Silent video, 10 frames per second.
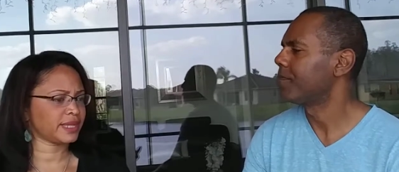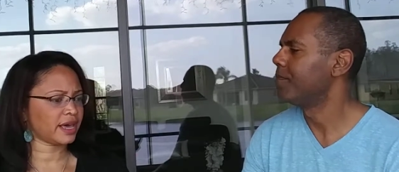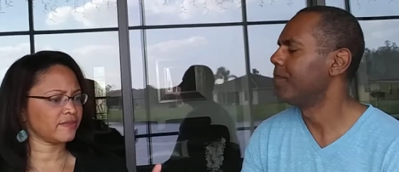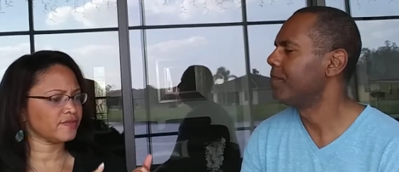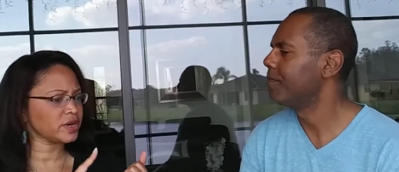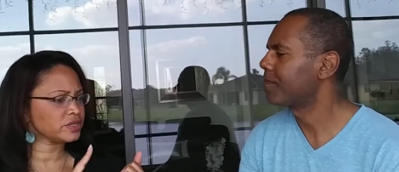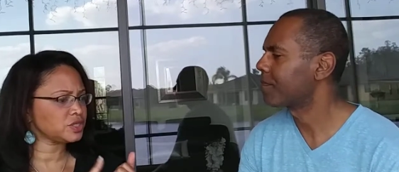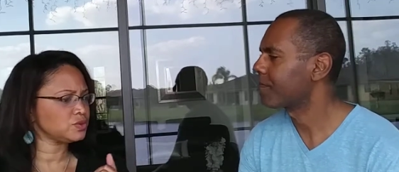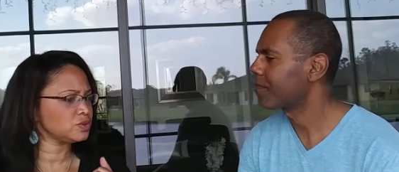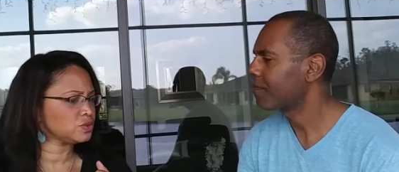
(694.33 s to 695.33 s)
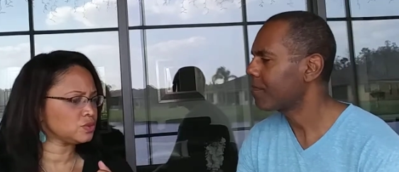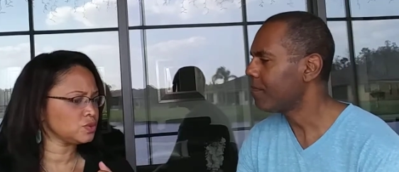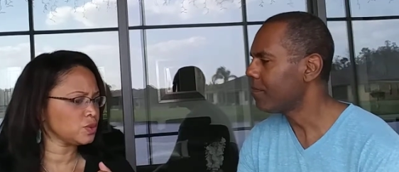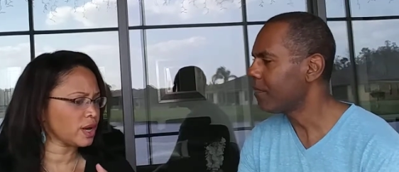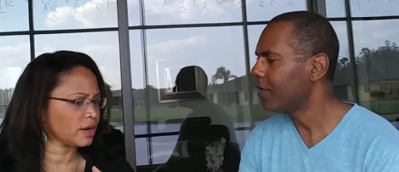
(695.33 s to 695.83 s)
Speaker 1: that. Mm-hmm. First, you
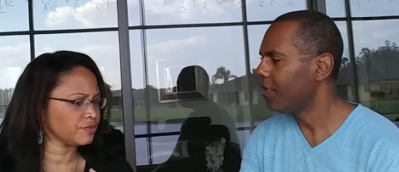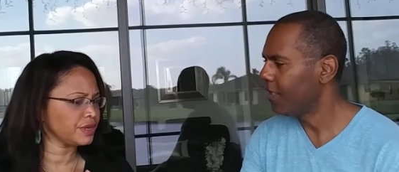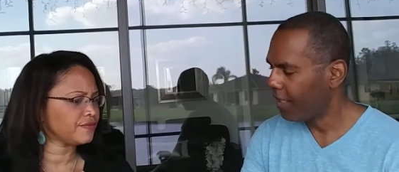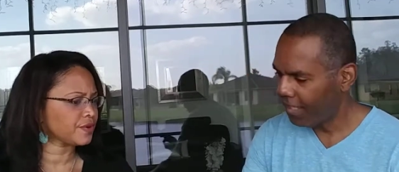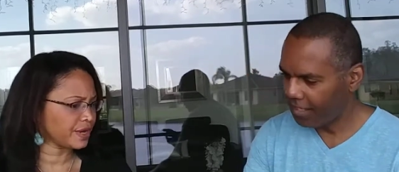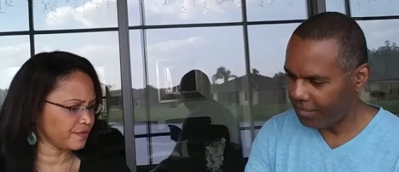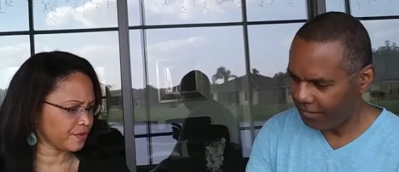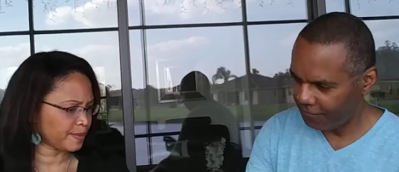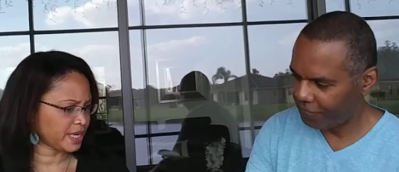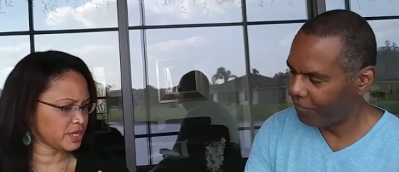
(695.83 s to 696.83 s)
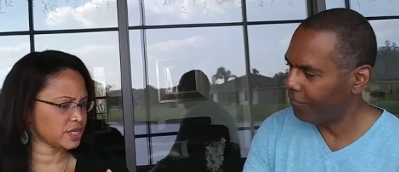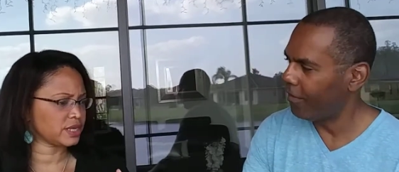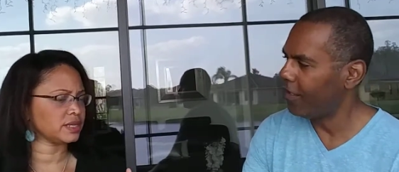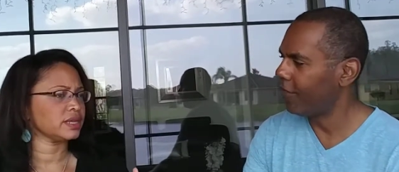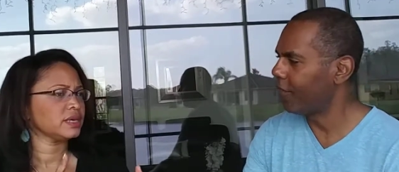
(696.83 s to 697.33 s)
you uh, read for
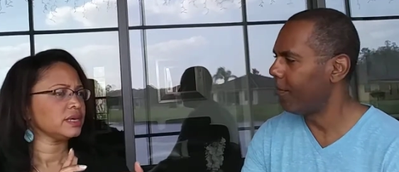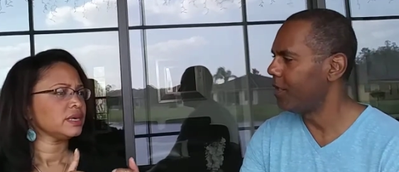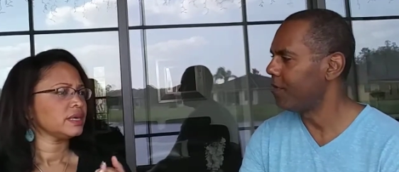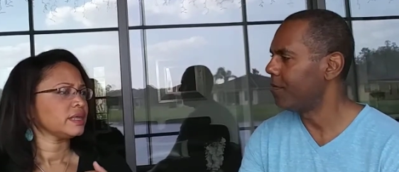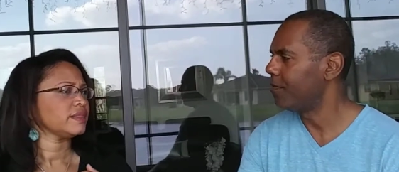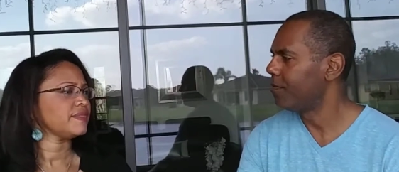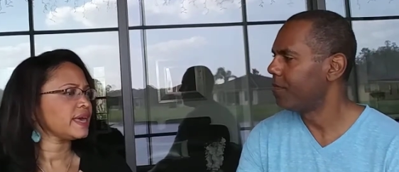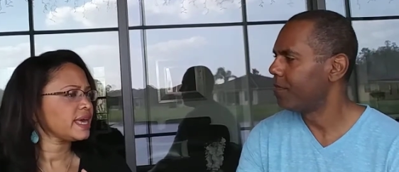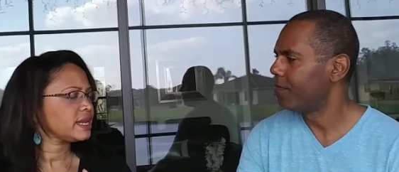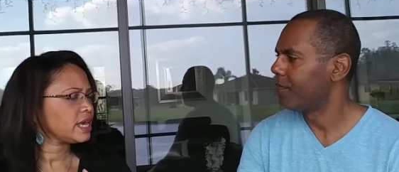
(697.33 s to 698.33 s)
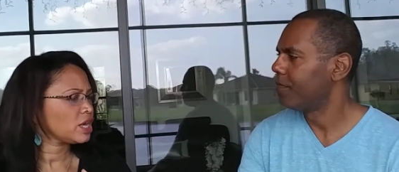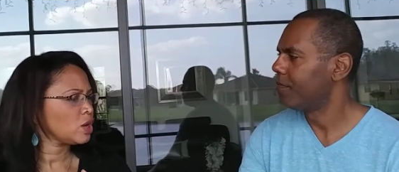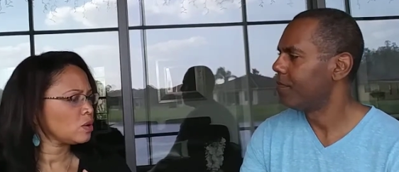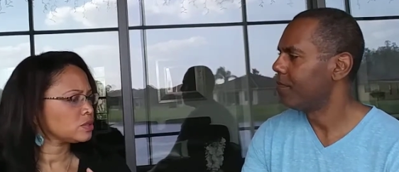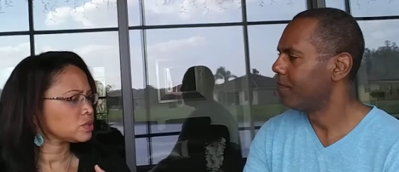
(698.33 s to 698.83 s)
information. information. Then it
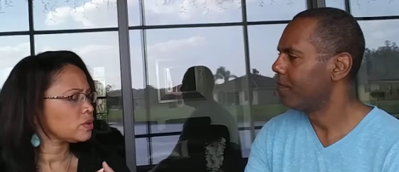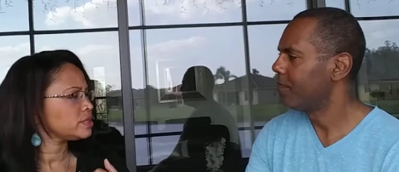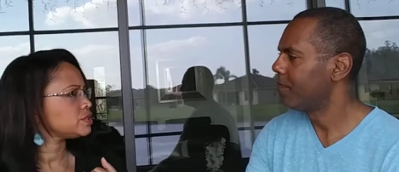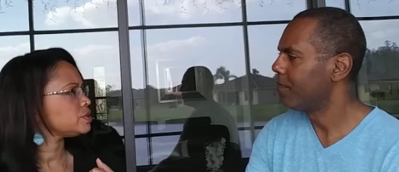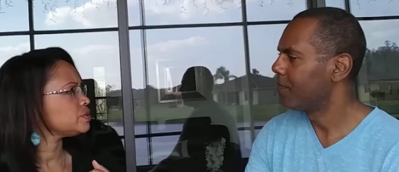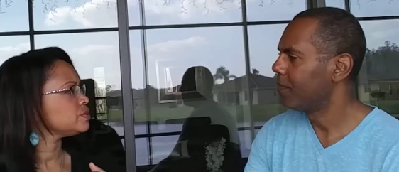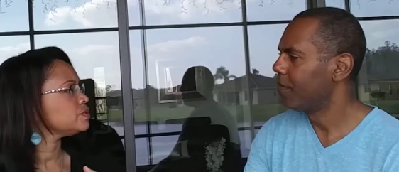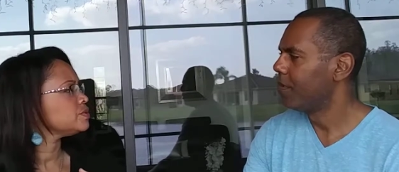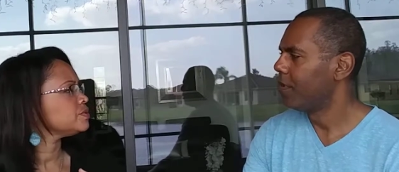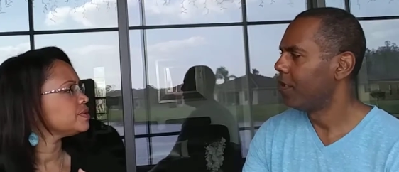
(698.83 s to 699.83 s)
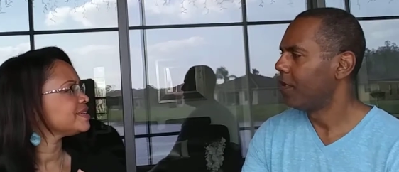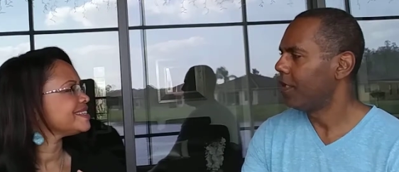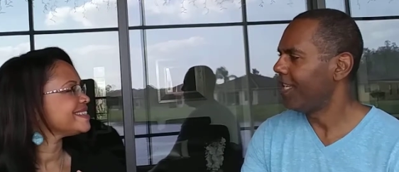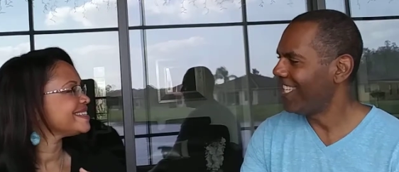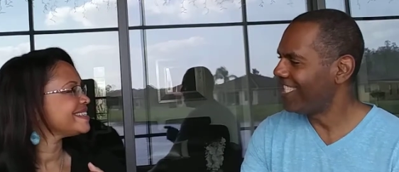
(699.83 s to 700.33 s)
goes on to
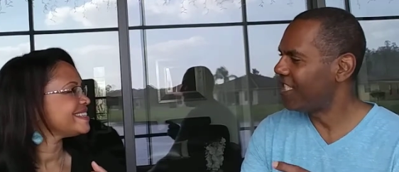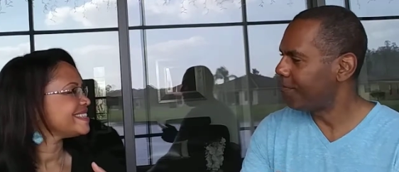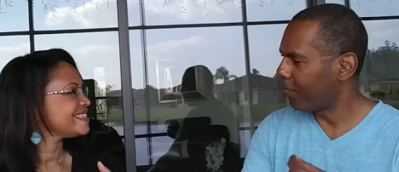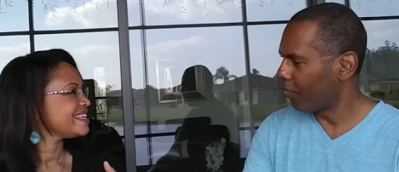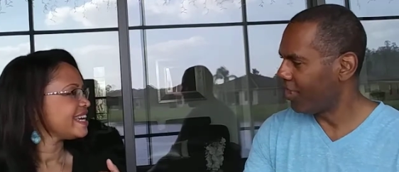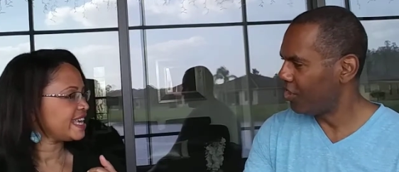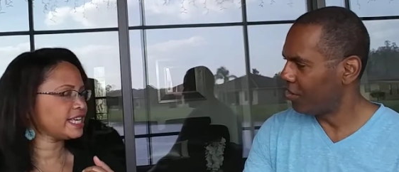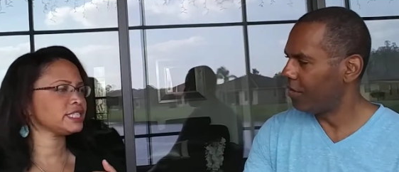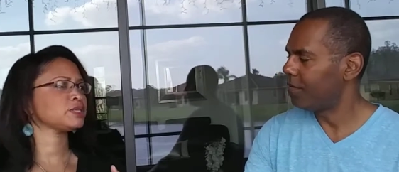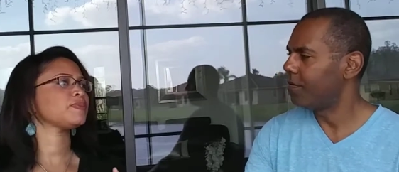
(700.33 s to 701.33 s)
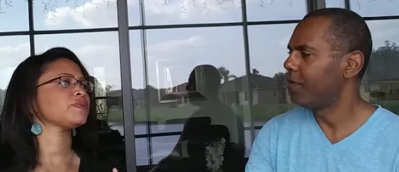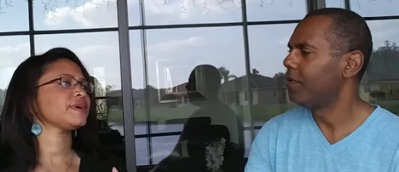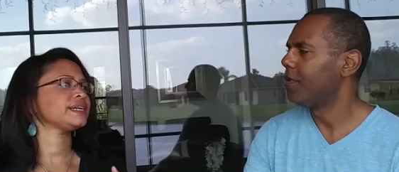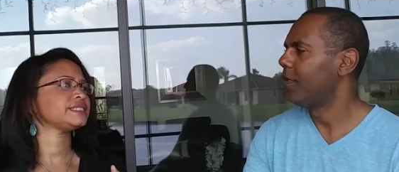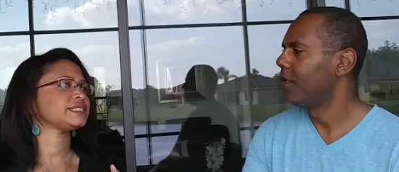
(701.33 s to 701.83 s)
Speaker 2: inspiration,
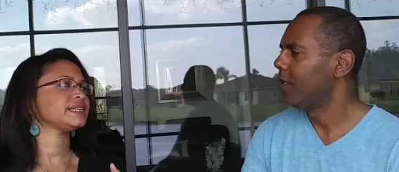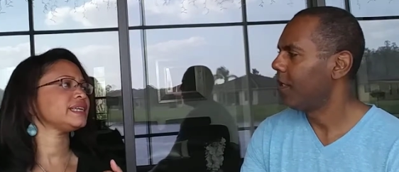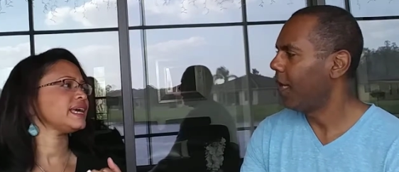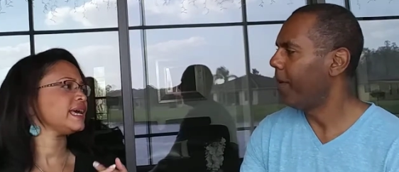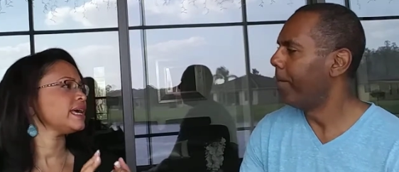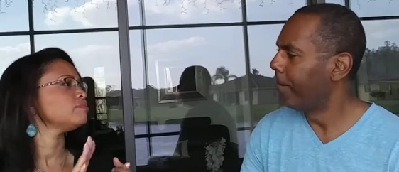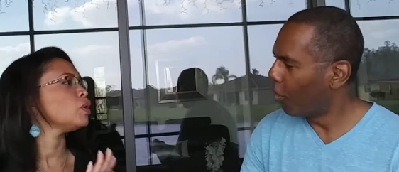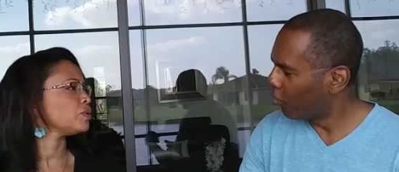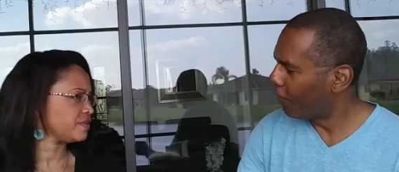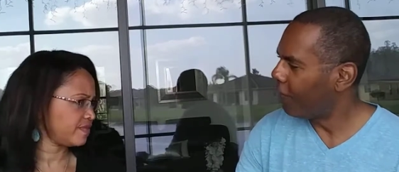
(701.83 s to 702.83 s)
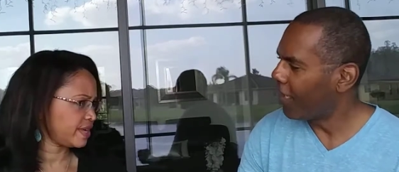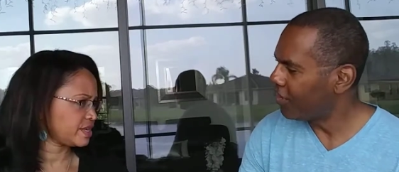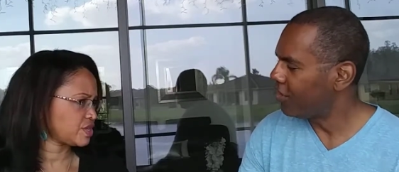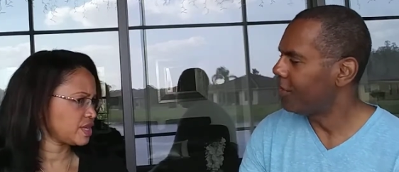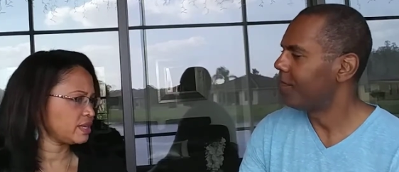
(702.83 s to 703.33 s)
Speaker 1: inspiration and, and
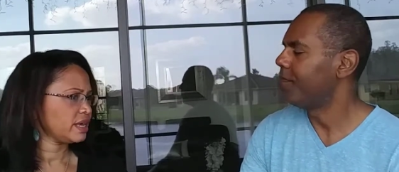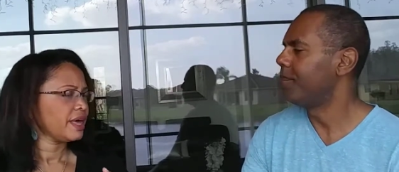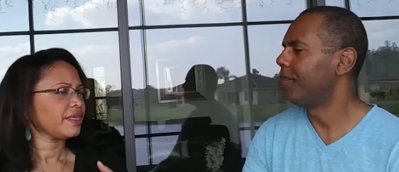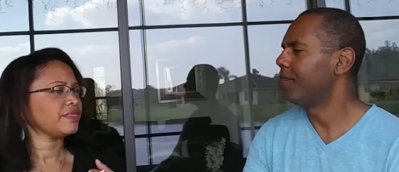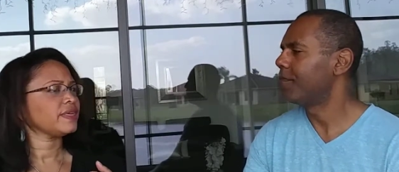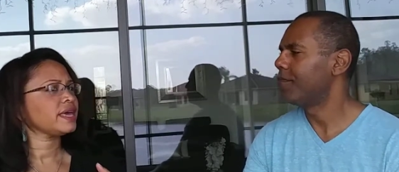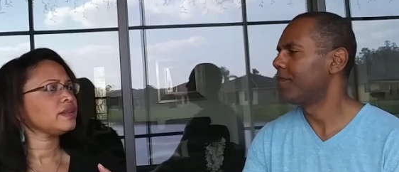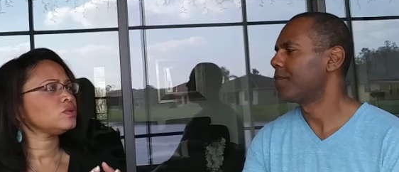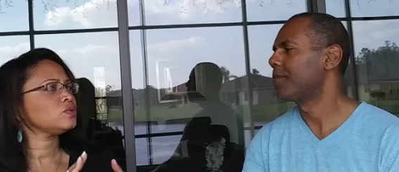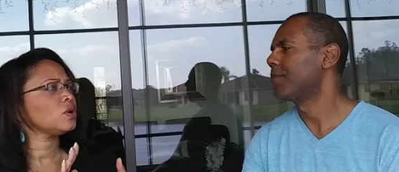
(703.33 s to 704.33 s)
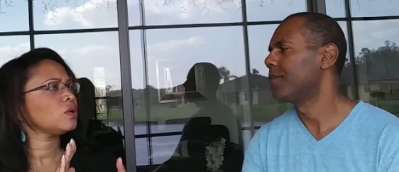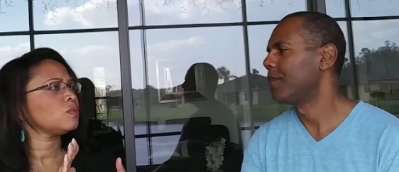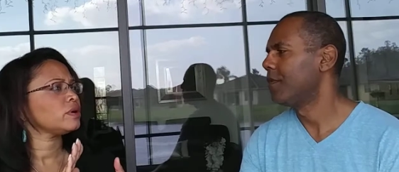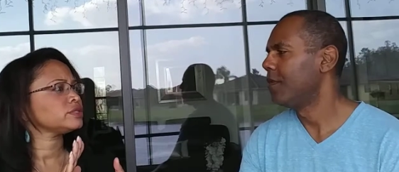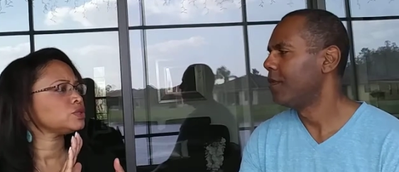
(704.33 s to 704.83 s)
motivation. motivation. Mm-hmm. Then you
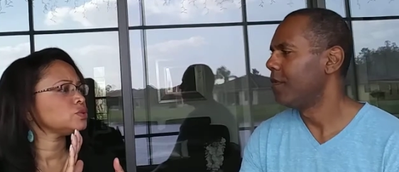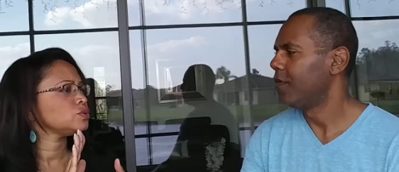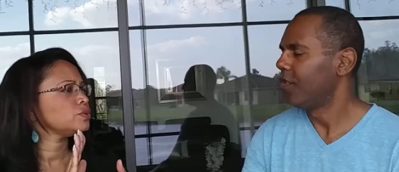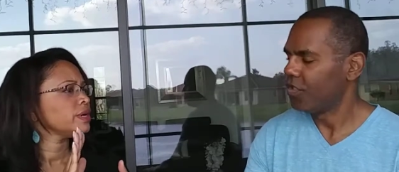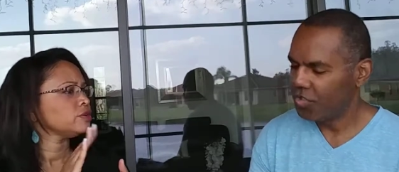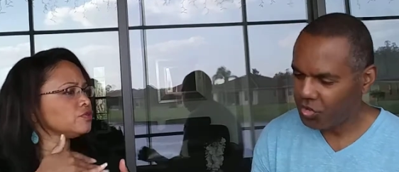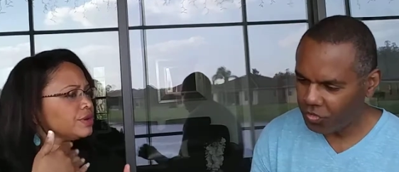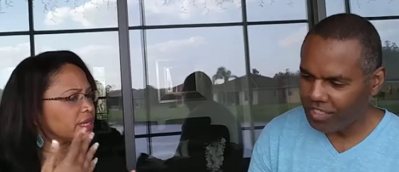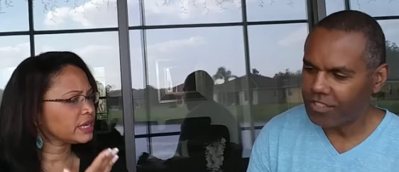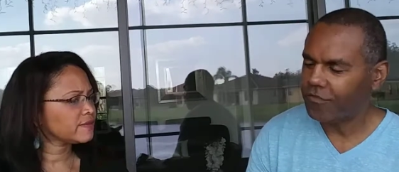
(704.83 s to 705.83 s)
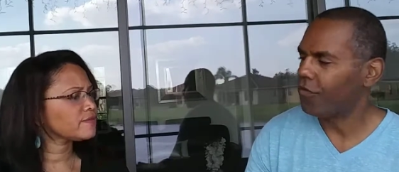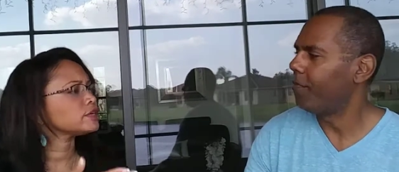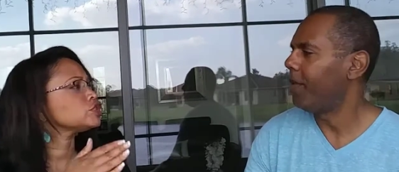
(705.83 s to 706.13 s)
go on to reading it for